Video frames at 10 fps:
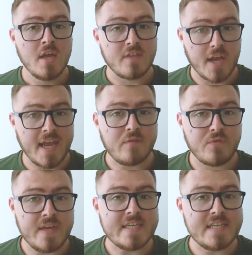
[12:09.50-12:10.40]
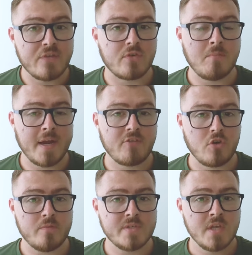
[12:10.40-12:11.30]
that again feed different
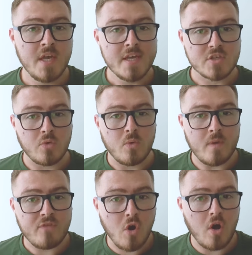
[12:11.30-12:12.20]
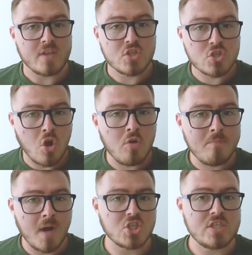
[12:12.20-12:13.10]
microbes. So we've got so
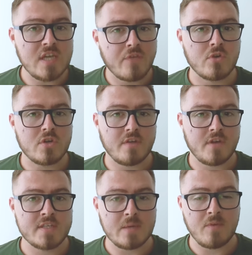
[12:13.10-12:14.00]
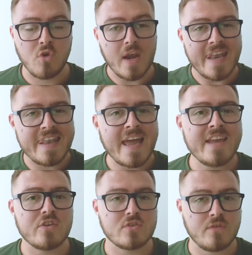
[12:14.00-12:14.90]
much different diversity. We've got
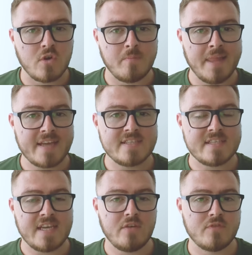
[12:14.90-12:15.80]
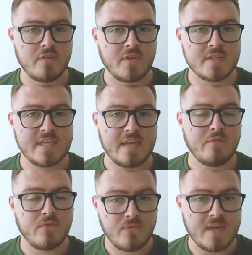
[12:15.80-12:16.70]
layers of complexity of diversity
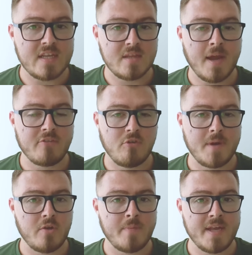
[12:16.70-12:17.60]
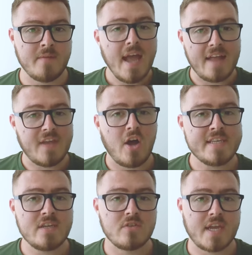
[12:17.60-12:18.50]
for feeding the microbiome here. And the
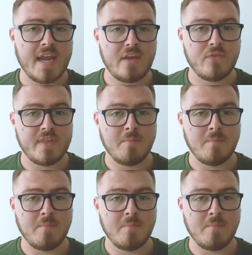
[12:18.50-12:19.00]
icing on the cake for the